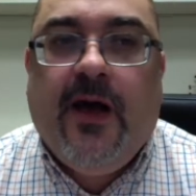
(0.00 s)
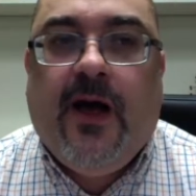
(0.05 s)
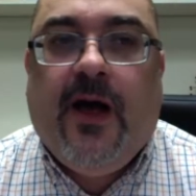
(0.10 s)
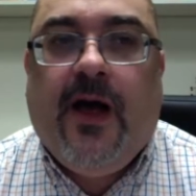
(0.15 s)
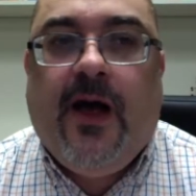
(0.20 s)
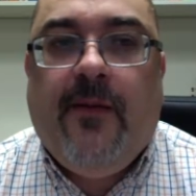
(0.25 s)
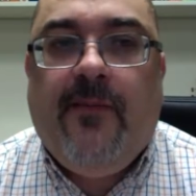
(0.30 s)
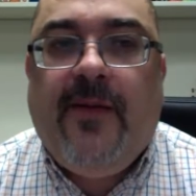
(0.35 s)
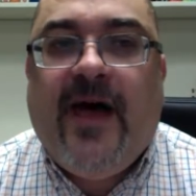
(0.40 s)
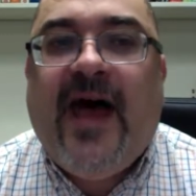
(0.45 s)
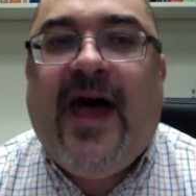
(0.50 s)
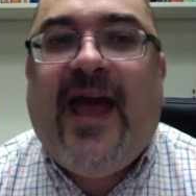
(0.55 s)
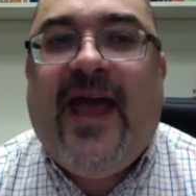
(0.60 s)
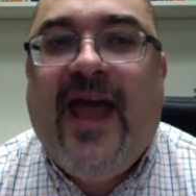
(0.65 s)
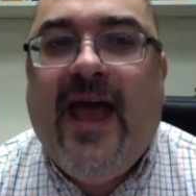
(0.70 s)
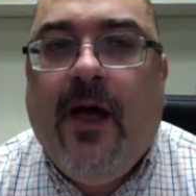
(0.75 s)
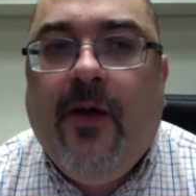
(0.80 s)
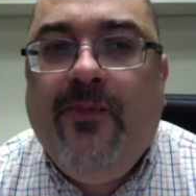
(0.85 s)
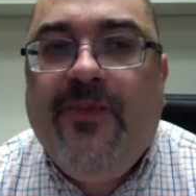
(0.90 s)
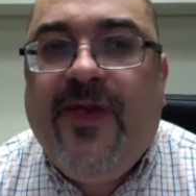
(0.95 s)
I
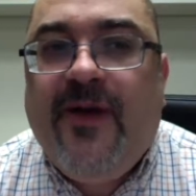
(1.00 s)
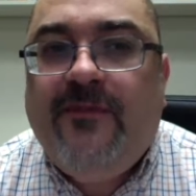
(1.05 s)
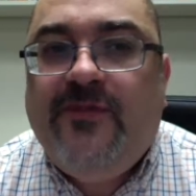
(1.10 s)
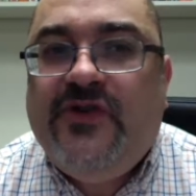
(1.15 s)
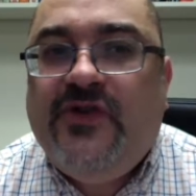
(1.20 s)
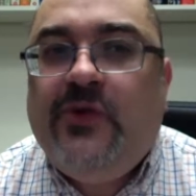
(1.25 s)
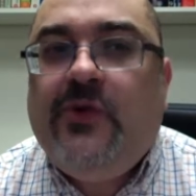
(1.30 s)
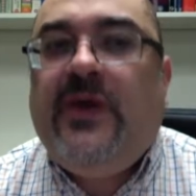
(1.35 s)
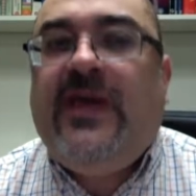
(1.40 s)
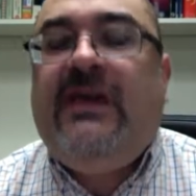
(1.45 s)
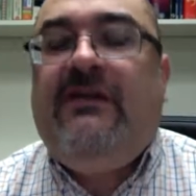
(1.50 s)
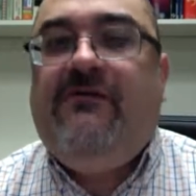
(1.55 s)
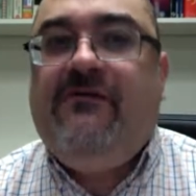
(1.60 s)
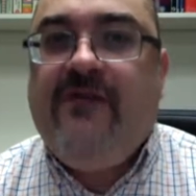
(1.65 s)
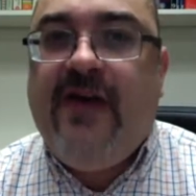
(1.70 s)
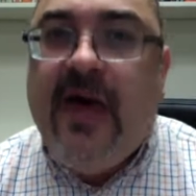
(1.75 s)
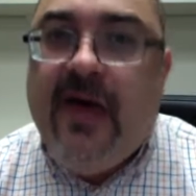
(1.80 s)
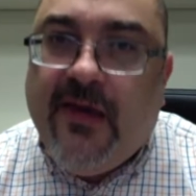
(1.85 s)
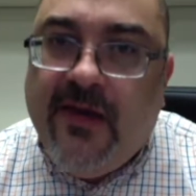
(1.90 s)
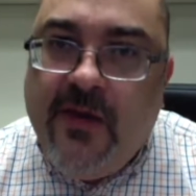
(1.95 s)
help them to
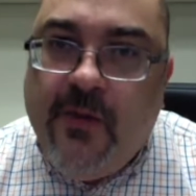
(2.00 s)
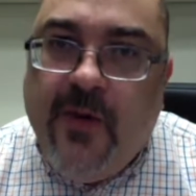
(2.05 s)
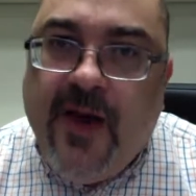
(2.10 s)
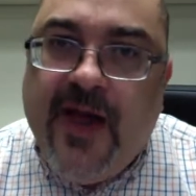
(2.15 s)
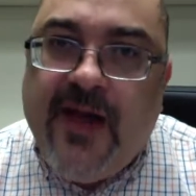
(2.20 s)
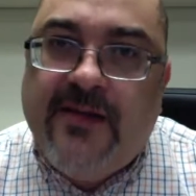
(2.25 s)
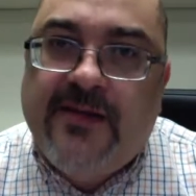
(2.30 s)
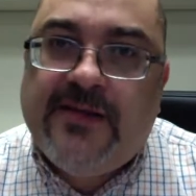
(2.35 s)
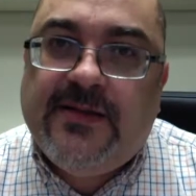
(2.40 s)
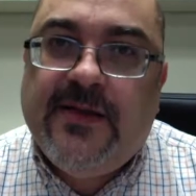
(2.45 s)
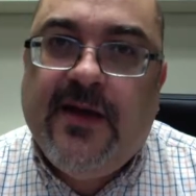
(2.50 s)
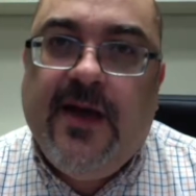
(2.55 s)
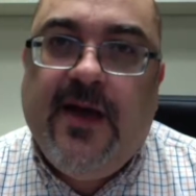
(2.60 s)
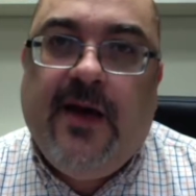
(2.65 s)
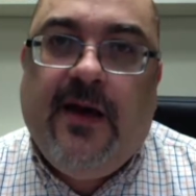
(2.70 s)
evaluate